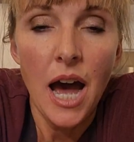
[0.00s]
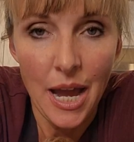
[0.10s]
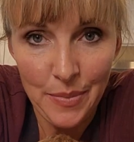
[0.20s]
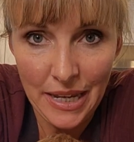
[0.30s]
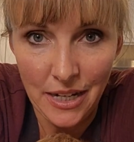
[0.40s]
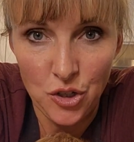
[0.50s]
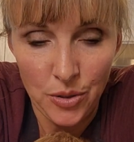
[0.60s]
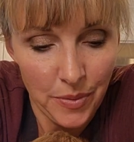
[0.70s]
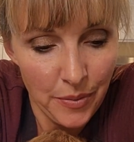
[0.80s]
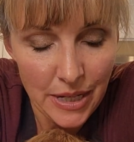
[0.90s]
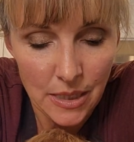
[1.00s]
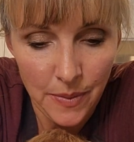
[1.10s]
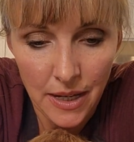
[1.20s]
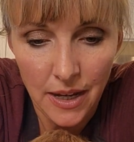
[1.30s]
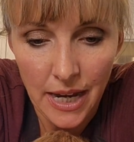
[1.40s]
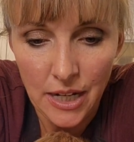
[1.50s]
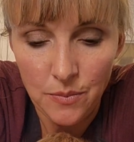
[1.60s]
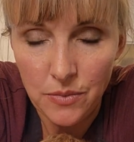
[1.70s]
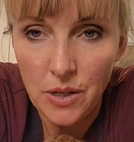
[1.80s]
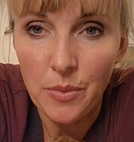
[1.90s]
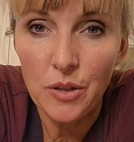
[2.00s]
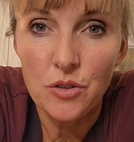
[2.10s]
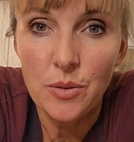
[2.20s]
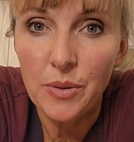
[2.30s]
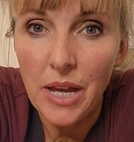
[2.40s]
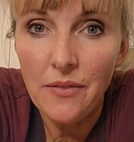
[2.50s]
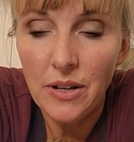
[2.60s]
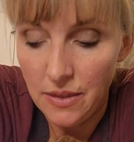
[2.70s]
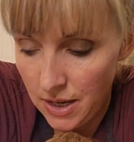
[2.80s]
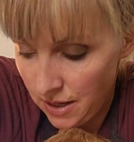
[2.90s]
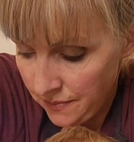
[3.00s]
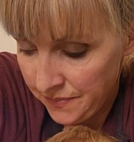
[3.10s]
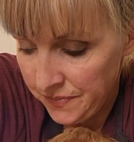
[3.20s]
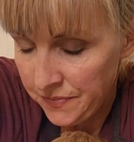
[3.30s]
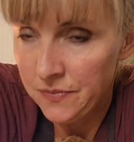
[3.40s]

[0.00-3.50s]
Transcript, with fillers: I'm making a triple recipe. I double or triple everything.